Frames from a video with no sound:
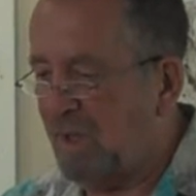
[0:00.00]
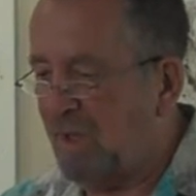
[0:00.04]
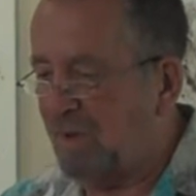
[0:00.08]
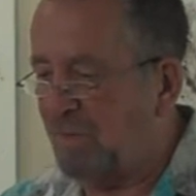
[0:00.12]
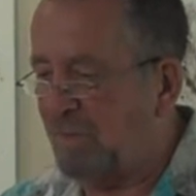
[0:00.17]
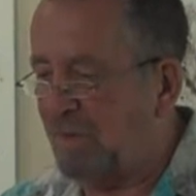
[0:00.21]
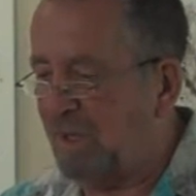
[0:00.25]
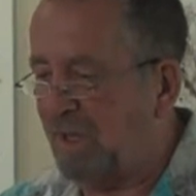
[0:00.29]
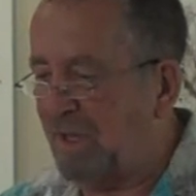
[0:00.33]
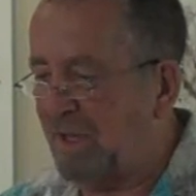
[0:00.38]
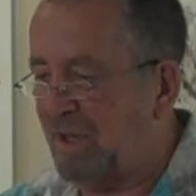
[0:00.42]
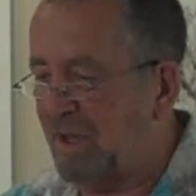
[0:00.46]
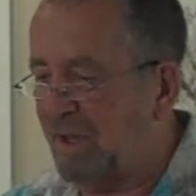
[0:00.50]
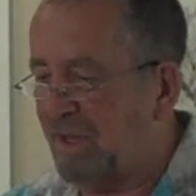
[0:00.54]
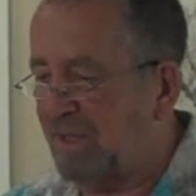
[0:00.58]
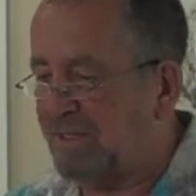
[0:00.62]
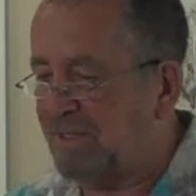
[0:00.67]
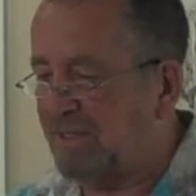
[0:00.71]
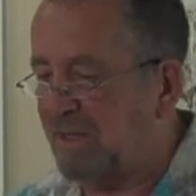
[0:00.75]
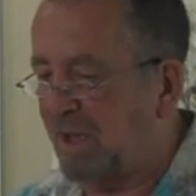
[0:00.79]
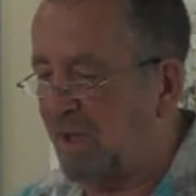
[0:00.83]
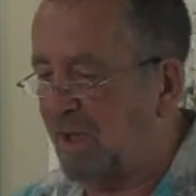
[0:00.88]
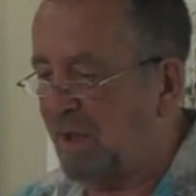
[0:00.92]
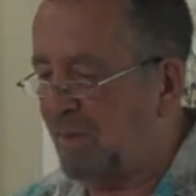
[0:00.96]
I decided
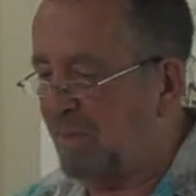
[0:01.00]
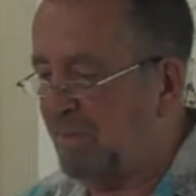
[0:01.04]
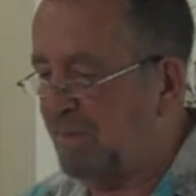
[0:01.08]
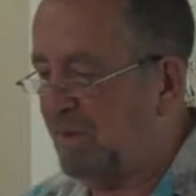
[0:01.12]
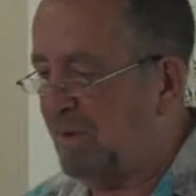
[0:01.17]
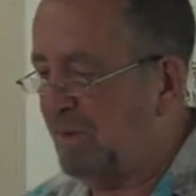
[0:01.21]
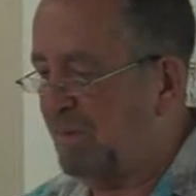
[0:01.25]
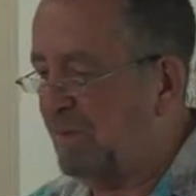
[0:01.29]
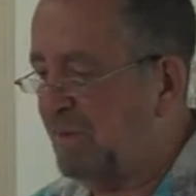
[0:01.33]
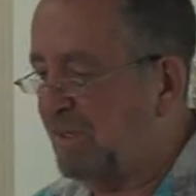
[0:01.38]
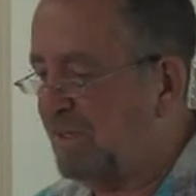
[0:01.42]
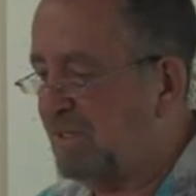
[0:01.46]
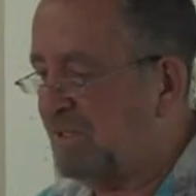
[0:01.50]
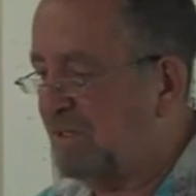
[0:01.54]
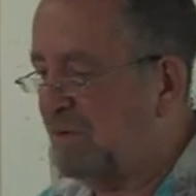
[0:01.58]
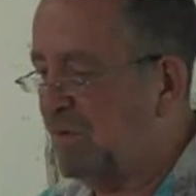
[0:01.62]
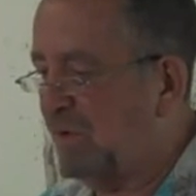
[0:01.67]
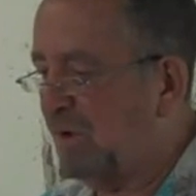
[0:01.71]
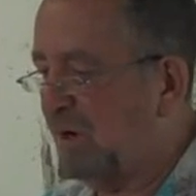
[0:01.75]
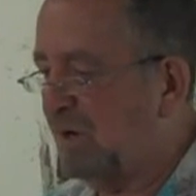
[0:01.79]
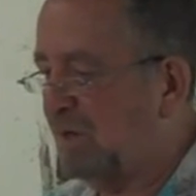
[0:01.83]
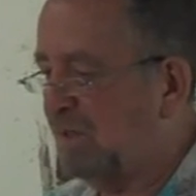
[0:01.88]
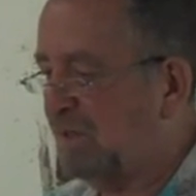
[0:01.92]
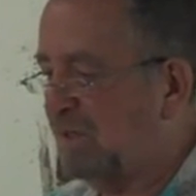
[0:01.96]
also, when I'm
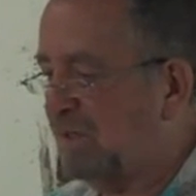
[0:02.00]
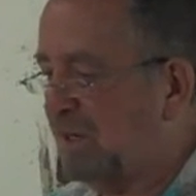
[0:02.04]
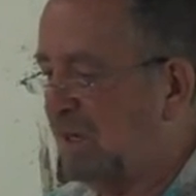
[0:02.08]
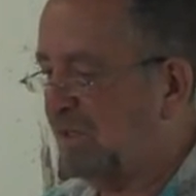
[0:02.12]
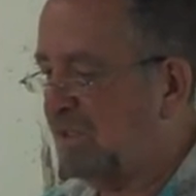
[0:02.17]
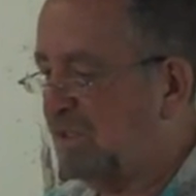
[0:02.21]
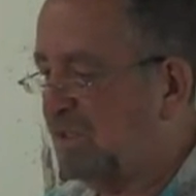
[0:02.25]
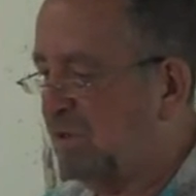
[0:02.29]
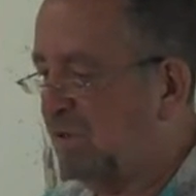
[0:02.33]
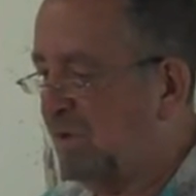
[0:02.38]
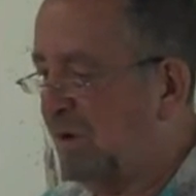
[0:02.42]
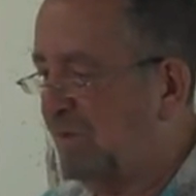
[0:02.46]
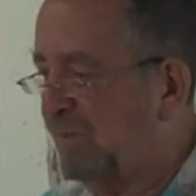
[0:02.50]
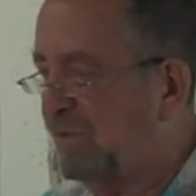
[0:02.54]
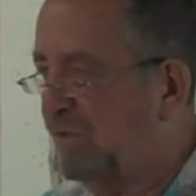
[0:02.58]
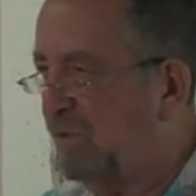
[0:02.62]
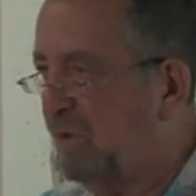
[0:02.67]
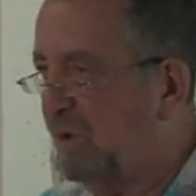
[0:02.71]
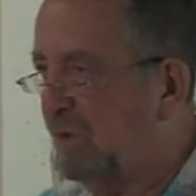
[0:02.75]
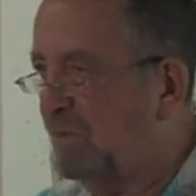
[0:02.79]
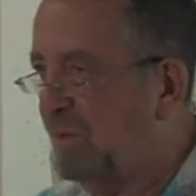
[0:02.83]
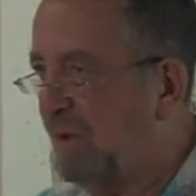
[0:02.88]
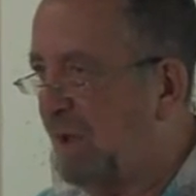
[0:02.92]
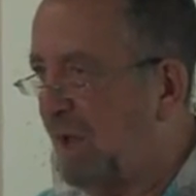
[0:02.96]
through reading this,
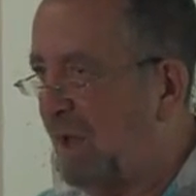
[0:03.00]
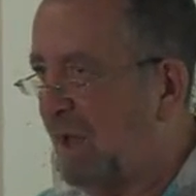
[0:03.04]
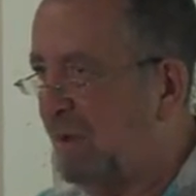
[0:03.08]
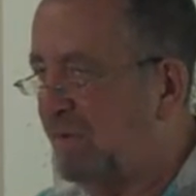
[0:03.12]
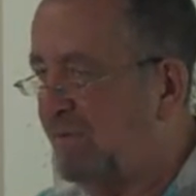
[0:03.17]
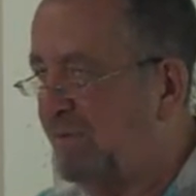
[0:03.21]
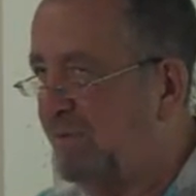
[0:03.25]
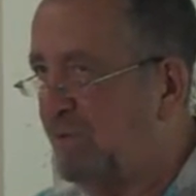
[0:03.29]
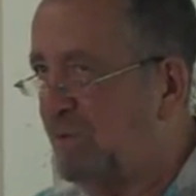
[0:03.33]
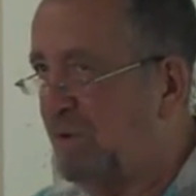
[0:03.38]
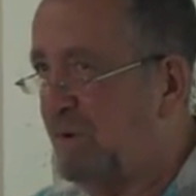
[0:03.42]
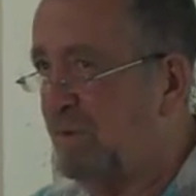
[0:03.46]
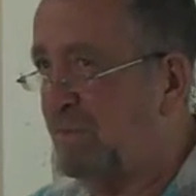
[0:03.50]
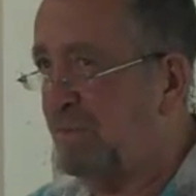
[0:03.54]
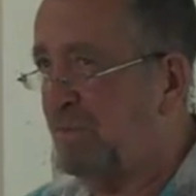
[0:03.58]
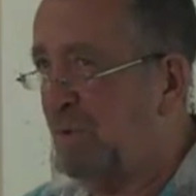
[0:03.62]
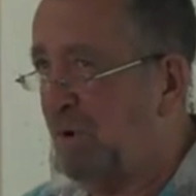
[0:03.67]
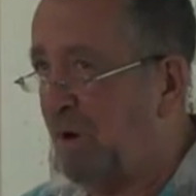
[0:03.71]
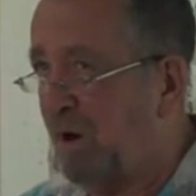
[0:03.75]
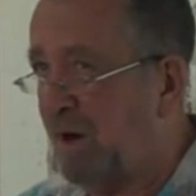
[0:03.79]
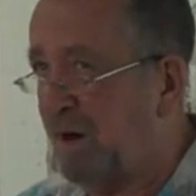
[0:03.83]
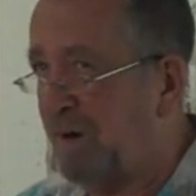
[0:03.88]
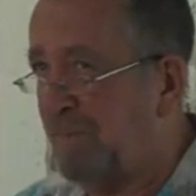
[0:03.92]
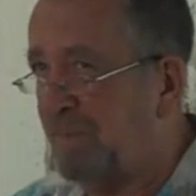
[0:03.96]
that I would read a
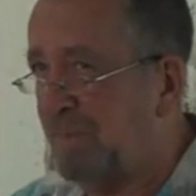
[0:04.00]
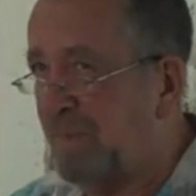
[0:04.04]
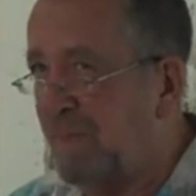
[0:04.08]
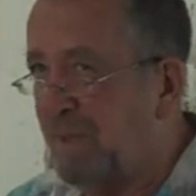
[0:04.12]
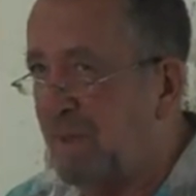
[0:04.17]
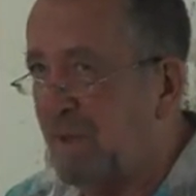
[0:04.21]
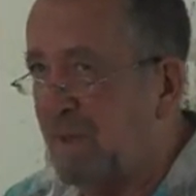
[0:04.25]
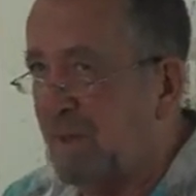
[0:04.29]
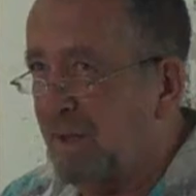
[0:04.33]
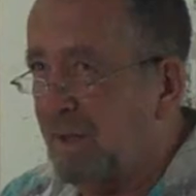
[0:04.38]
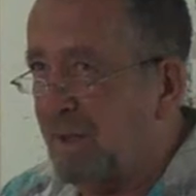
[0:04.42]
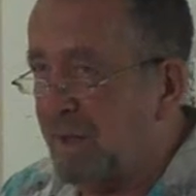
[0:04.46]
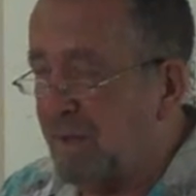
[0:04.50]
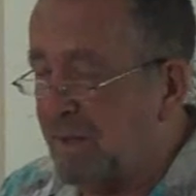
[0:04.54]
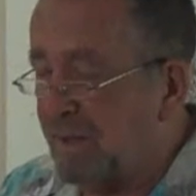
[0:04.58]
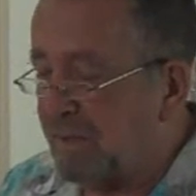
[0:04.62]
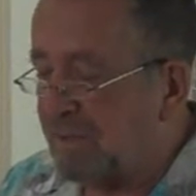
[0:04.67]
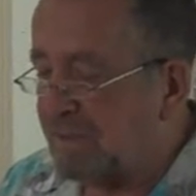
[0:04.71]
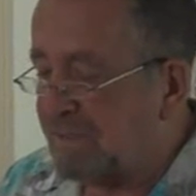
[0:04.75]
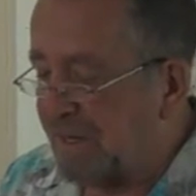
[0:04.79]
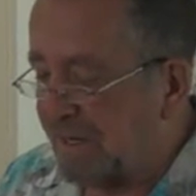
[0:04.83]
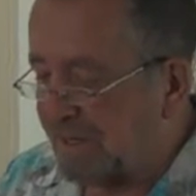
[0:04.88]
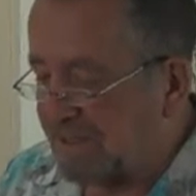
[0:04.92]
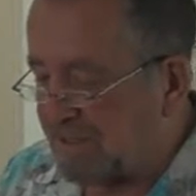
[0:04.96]
chunk of my new
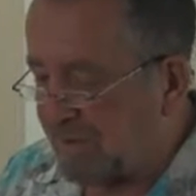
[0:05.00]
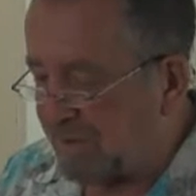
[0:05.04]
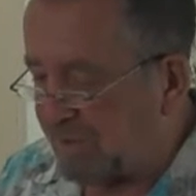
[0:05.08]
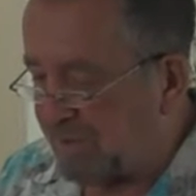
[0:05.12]
novel.